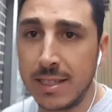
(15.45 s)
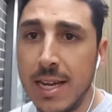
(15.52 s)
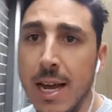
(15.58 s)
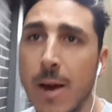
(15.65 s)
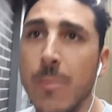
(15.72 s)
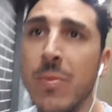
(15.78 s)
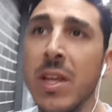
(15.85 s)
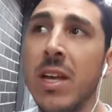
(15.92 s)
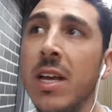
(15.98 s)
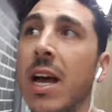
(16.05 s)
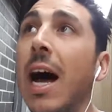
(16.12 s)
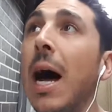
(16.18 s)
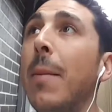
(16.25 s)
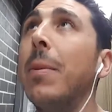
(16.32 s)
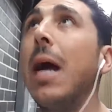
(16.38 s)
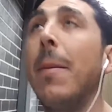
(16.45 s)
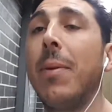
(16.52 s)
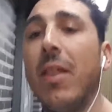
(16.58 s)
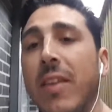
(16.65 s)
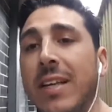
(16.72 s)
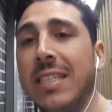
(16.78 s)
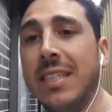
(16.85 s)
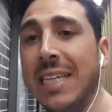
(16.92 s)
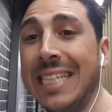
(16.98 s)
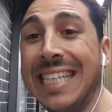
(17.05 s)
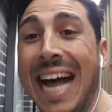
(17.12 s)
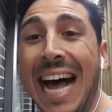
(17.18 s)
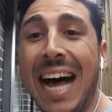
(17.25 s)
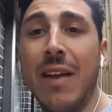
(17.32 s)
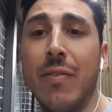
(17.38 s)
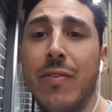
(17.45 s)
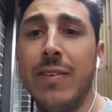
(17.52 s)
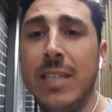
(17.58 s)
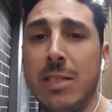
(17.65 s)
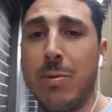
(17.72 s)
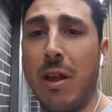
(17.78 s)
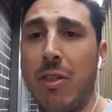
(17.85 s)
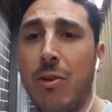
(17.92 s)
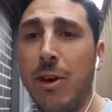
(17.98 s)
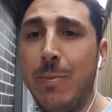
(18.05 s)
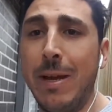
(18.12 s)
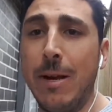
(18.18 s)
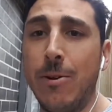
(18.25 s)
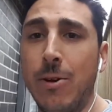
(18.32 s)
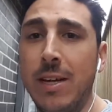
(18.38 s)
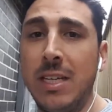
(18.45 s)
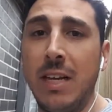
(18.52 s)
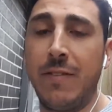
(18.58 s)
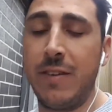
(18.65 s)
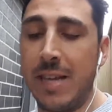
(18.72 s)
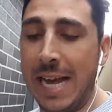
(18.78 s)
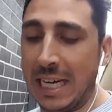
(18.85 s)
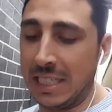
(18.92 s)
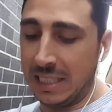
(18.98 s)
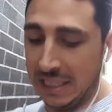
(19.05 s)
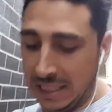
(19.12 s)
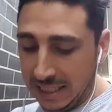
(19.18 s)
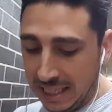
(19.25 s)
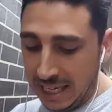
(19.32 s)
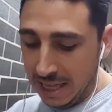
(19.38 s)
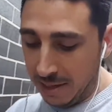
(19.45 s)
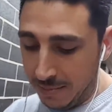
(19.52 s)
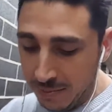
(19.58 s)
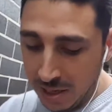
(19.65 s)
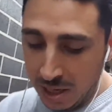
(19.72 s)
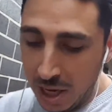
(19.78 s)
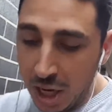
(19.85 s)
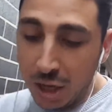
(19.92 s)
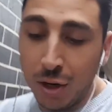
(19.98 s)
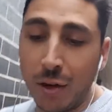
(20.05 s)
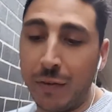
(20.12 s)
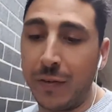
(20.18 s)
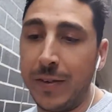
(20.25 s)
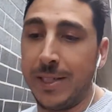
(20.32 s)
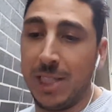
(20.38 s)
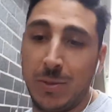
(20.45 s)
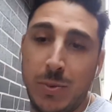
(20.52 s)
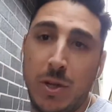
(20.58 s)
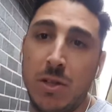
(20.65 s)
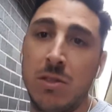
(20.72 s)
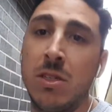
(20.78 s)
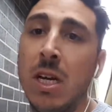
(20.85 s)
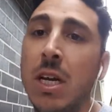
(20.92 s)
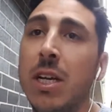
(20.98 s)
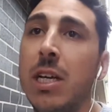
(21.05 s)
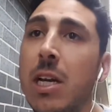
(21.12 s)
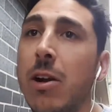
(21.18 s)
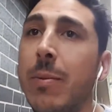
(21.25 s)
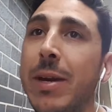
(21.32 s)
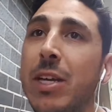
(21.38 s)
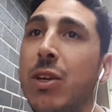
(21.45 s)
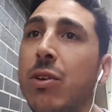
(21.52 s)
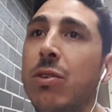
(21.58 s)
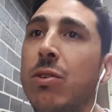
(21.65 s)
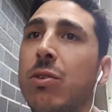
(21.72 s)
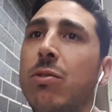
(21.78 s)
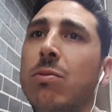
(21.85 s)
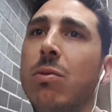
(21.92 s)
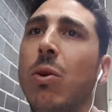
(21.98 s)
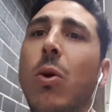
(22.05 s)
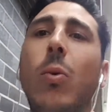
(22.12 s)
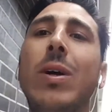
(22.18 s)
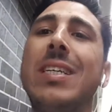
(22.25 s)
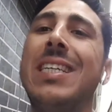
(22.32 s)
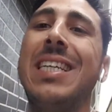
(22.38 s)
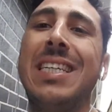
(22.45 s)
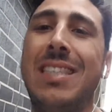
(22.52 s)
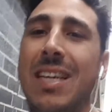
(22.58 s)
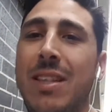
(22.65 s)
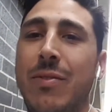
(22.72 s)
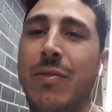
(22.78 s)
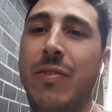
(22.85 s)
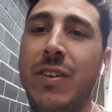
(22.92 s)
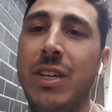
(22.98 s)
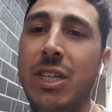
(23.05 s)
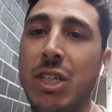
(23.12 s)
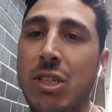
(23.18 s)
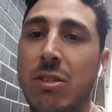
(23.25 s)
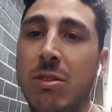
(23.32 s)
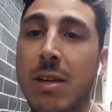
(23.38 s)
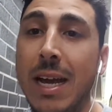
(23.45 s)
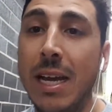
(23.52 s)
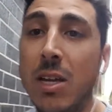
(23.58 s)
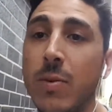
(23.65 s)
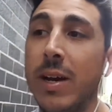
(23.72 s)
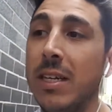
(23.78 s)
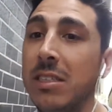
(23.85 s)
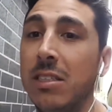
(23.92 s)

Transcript: Now, a couple of these things aren't finished, but I thought it'd be a good idea for you to actually see them not finished, because you know what I mean, you always going to see them finished anyway.